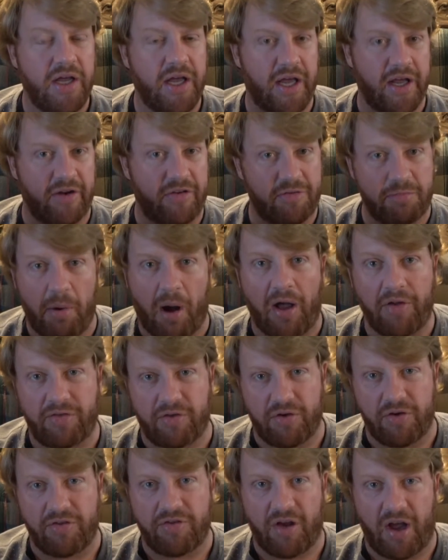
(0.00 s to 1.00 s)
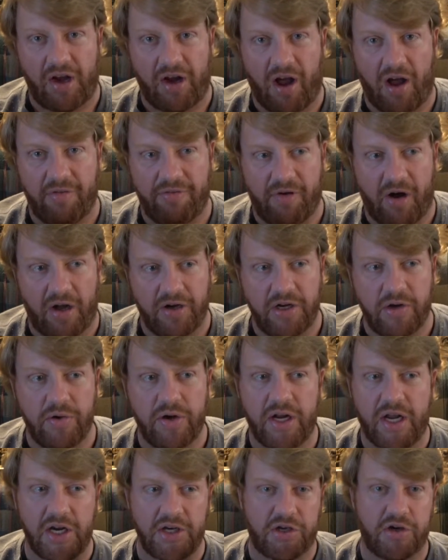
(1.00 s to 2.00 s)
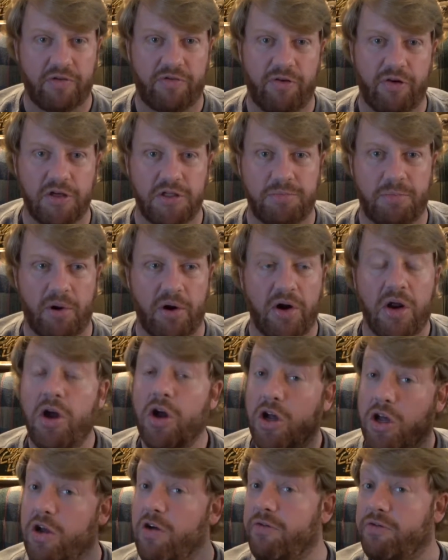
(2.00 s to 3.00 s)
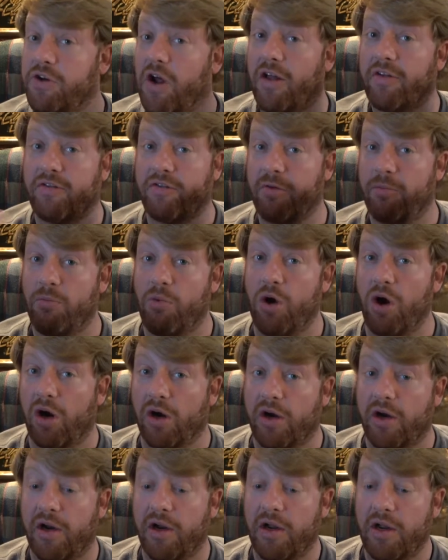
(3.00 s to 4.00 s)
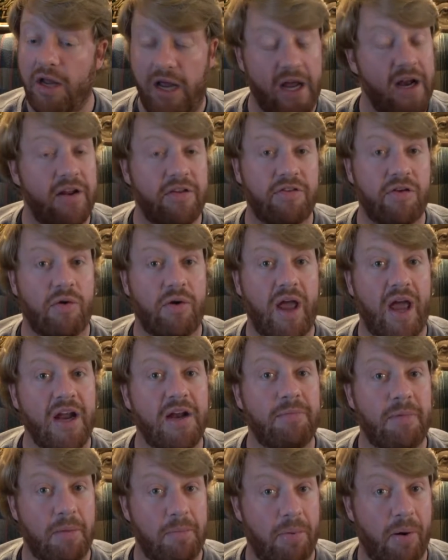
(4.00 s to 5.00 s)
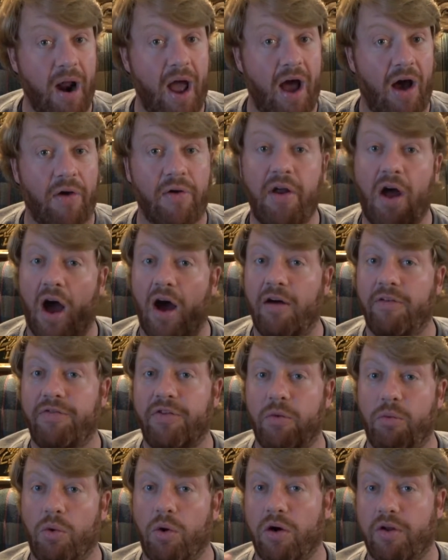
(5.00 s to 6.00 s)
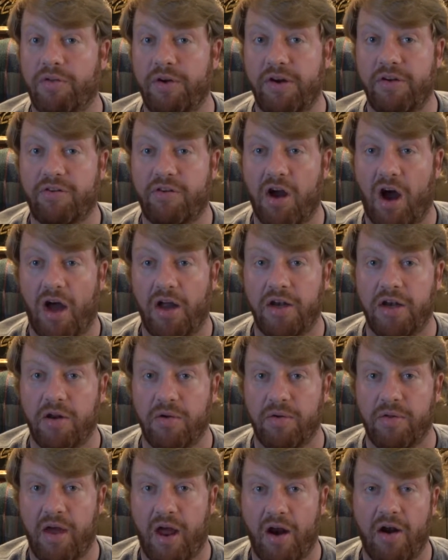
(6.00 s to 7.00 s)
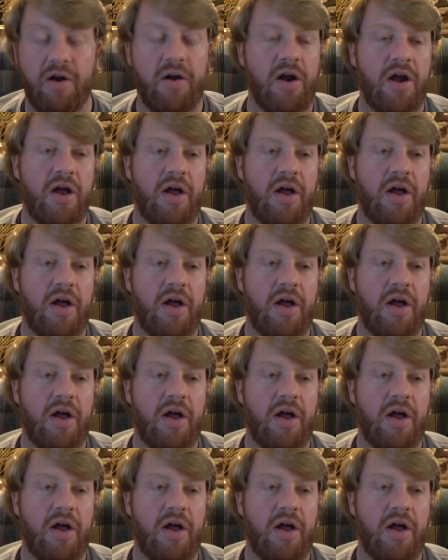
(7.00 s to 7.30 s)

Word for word: You get a sponsor to sign off on you. You get your first bird. You've done some work. It is okay to be proud of the work that has gotten you there.